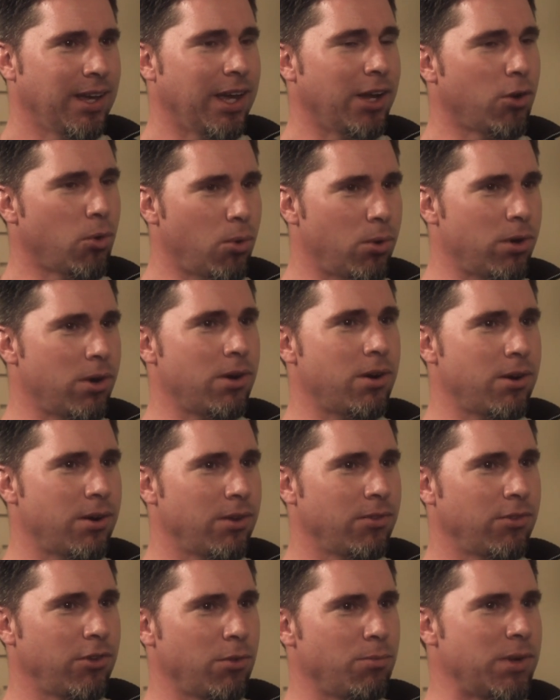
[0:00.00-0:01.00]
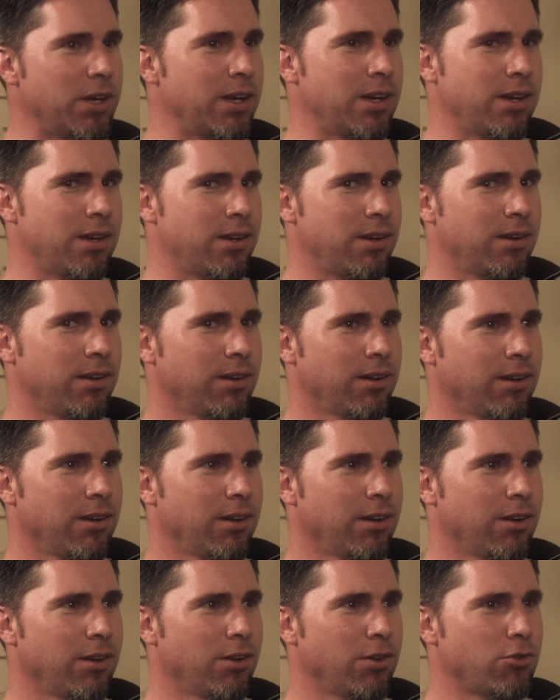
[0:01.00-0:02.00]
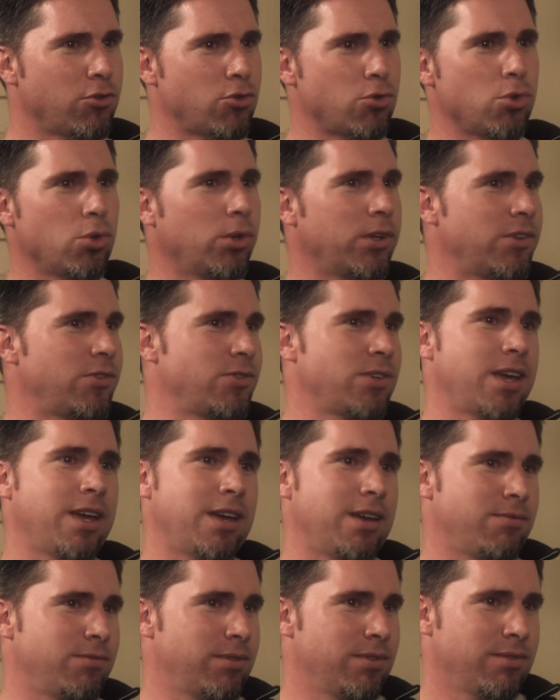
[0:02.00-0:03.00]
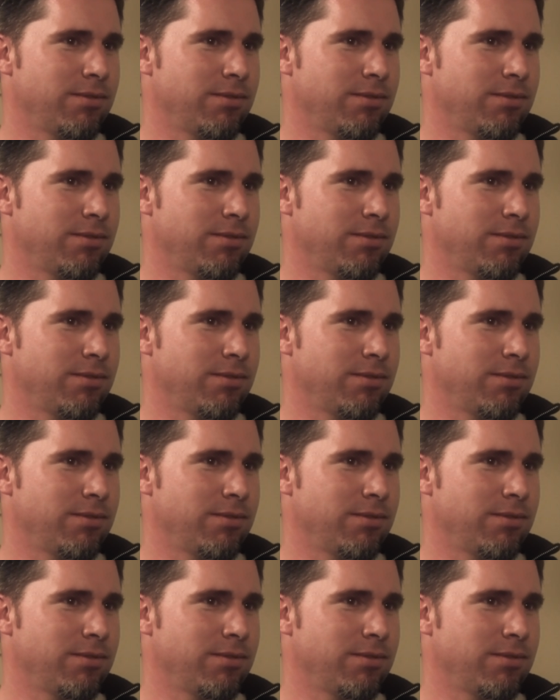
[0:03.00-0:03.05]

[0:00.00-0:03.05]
in order to be truly saved.